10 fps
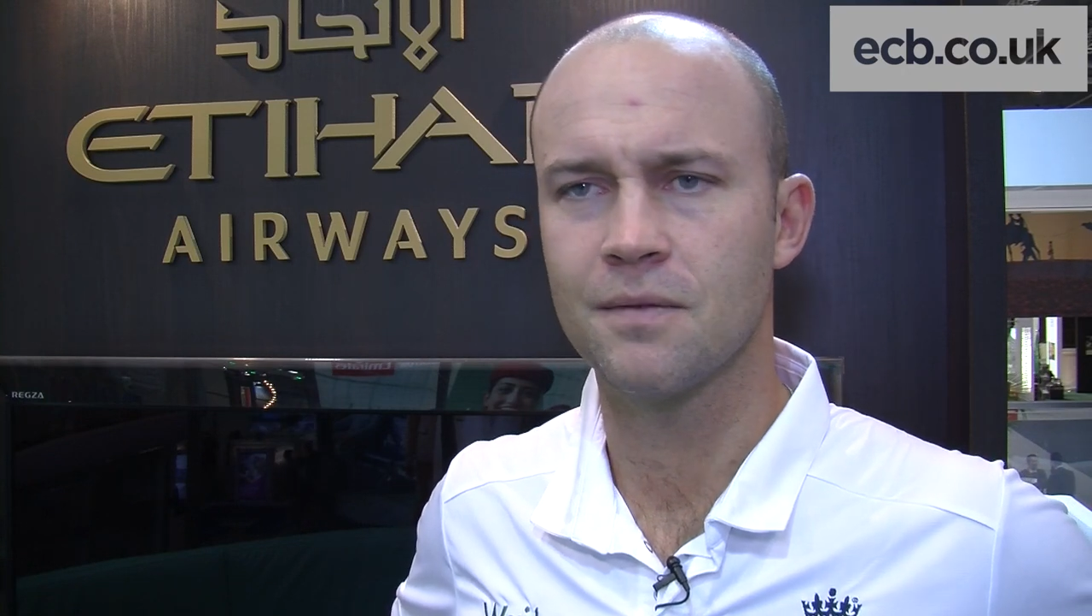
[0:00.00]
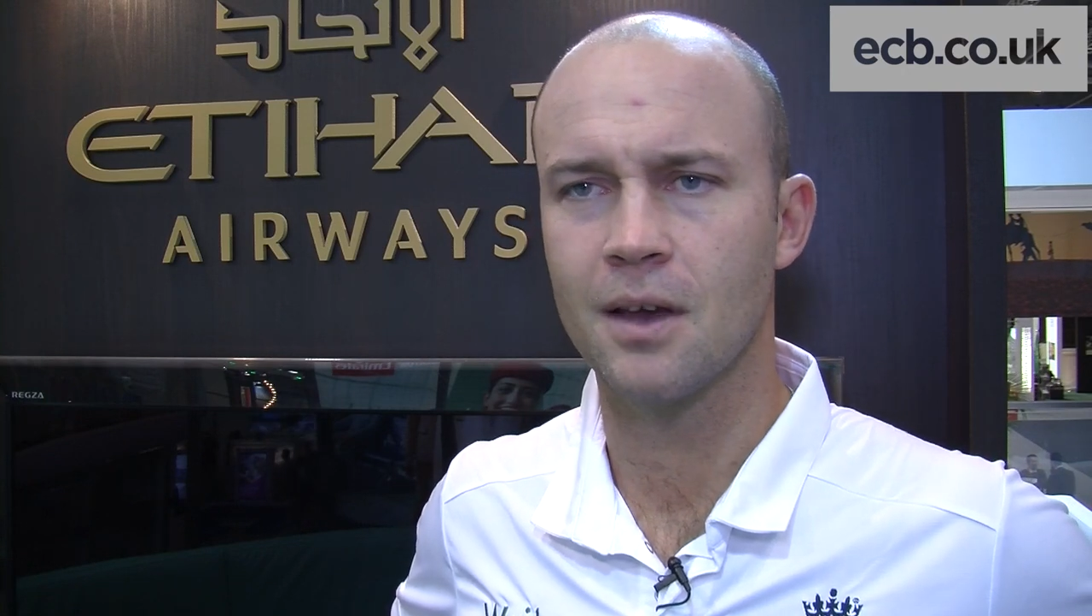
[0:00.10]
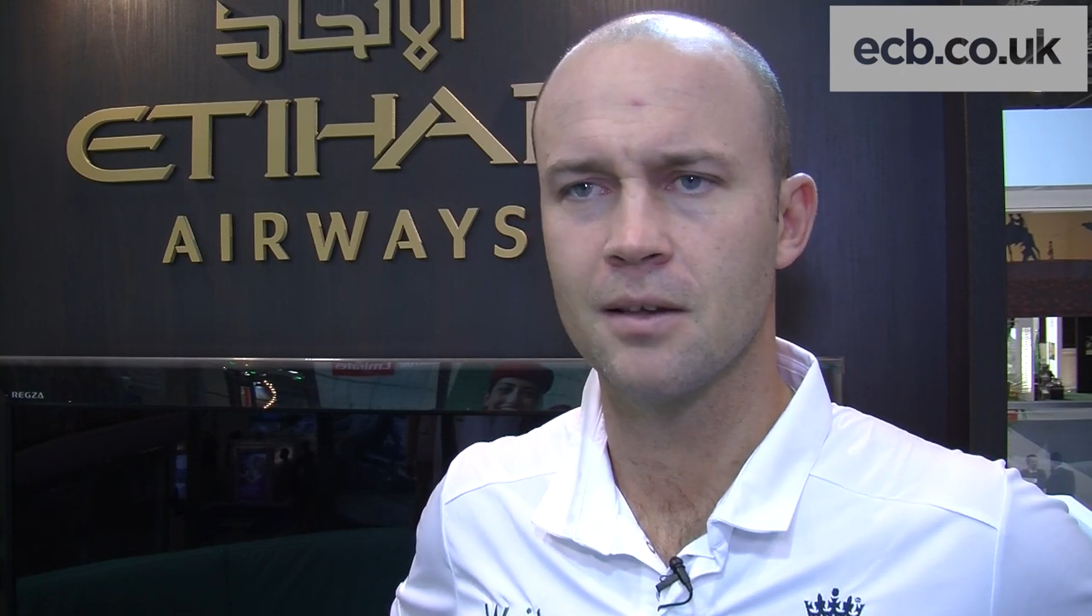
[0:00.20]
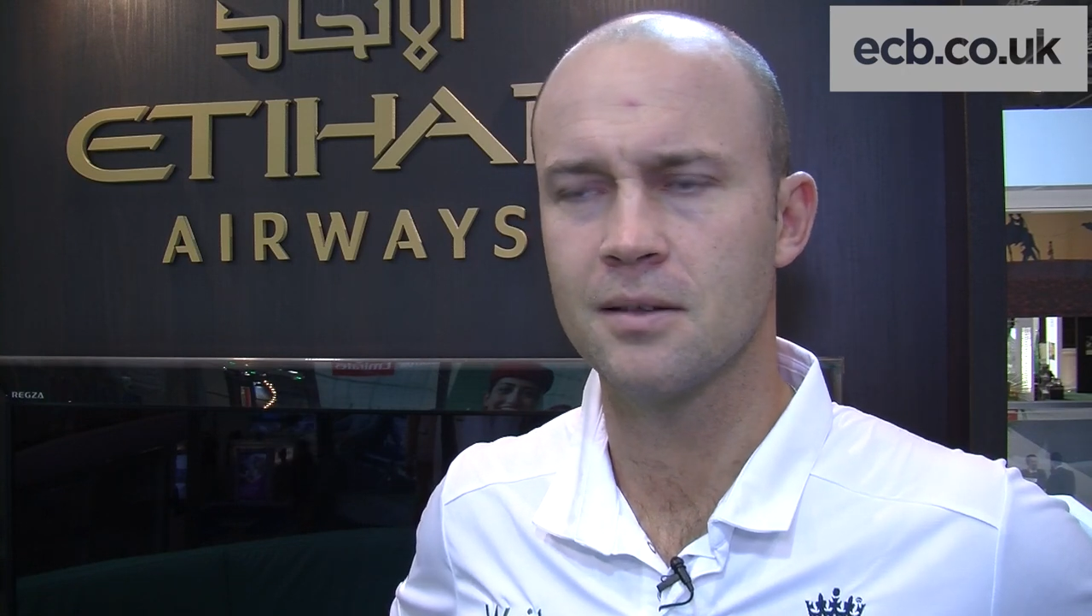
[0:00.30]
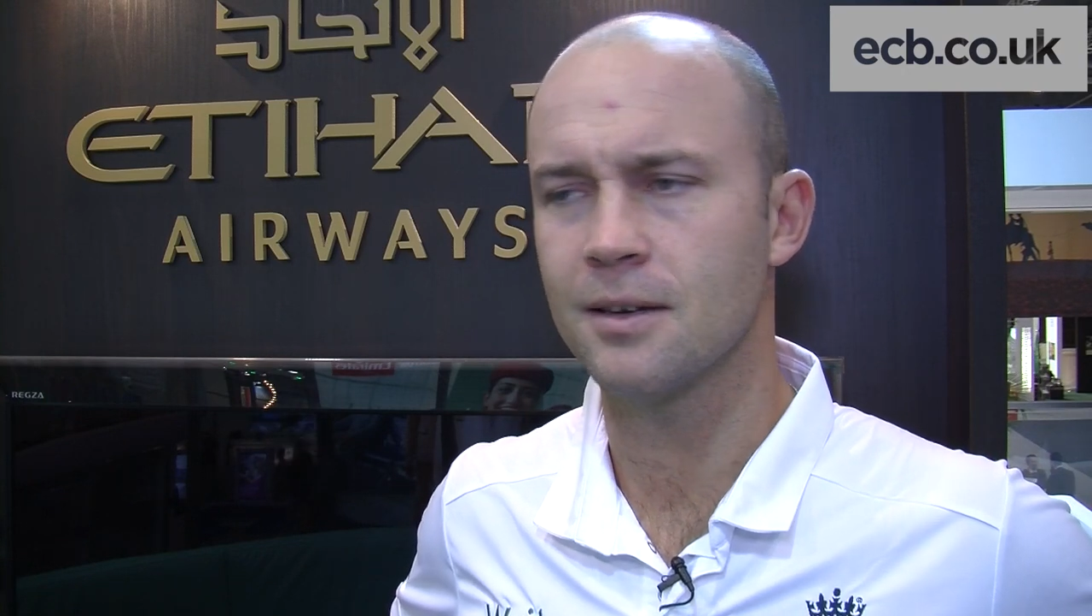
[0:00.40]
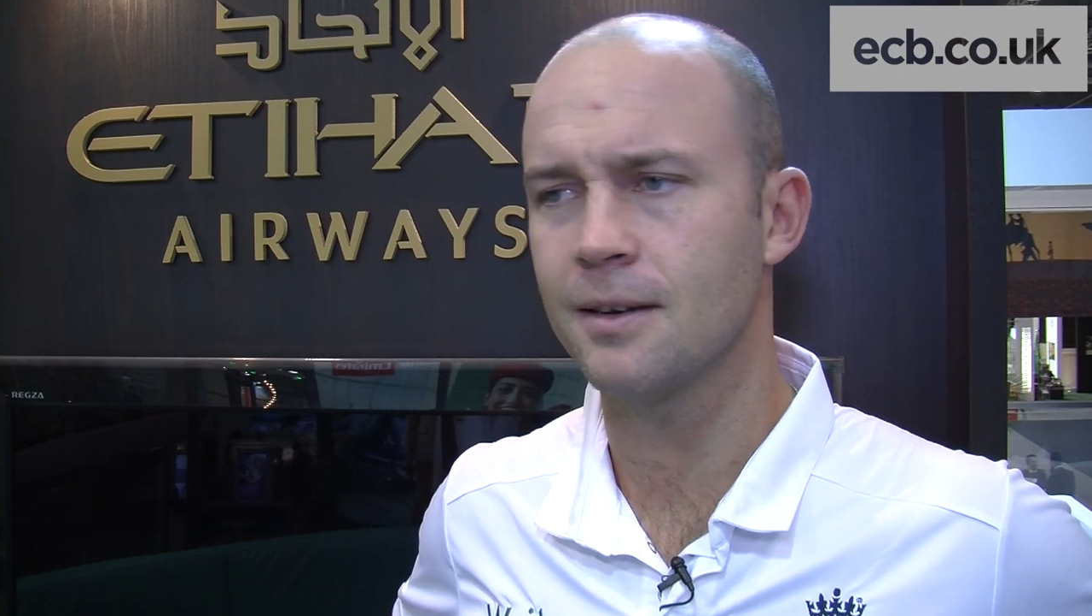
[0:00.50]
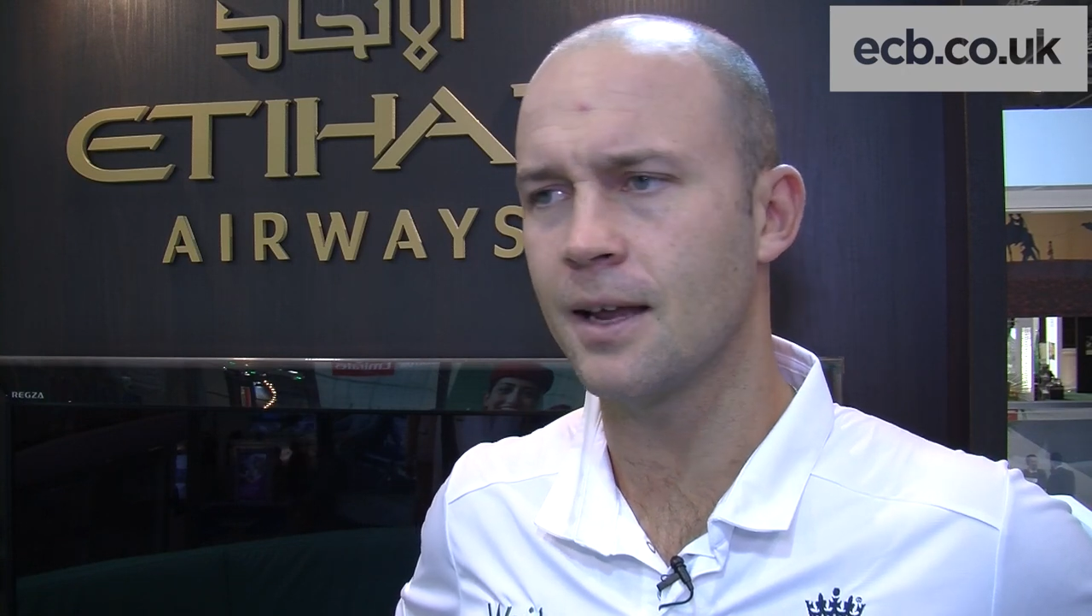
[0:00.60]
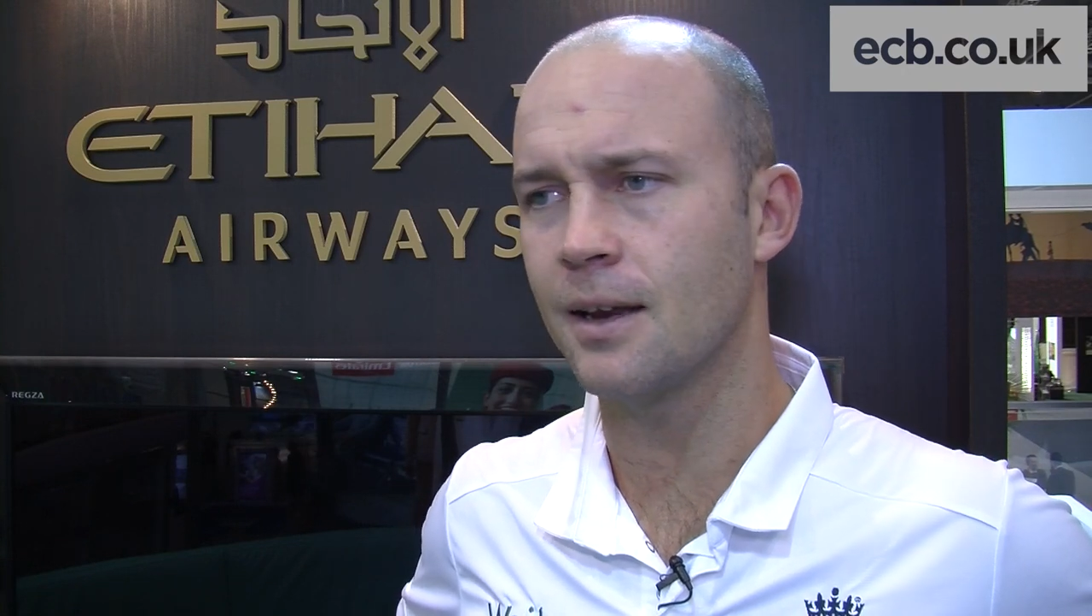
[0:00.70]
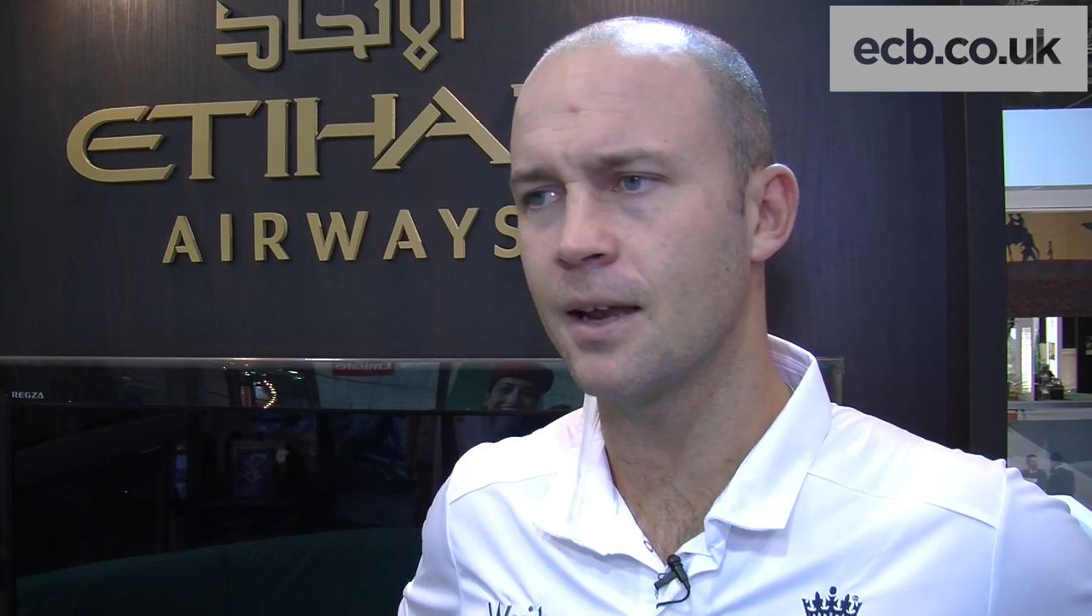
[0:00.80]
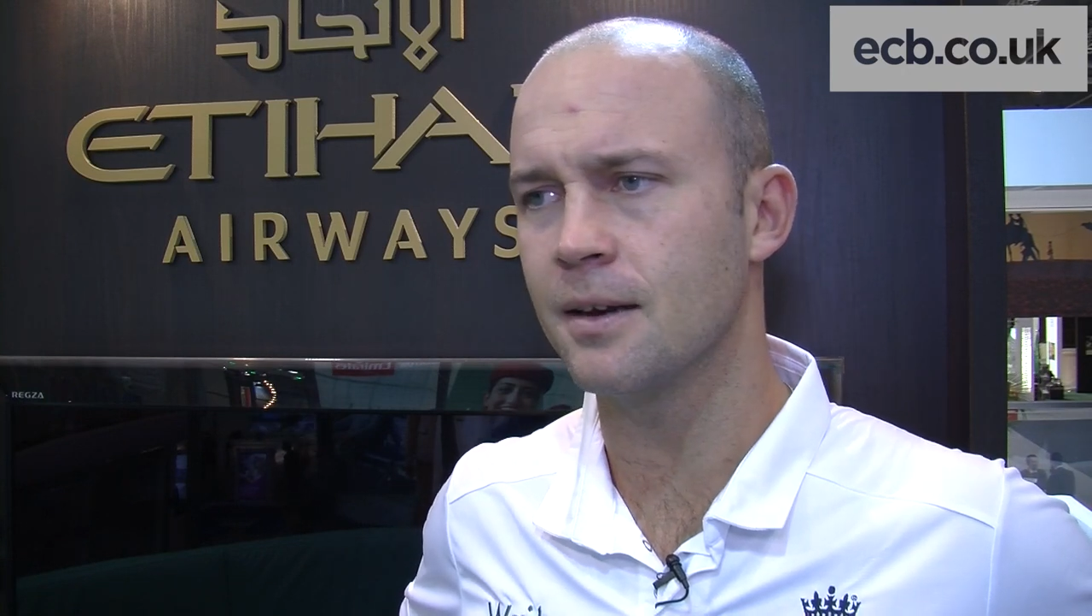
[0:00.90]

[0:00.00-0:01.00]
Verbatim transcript: of things and, and,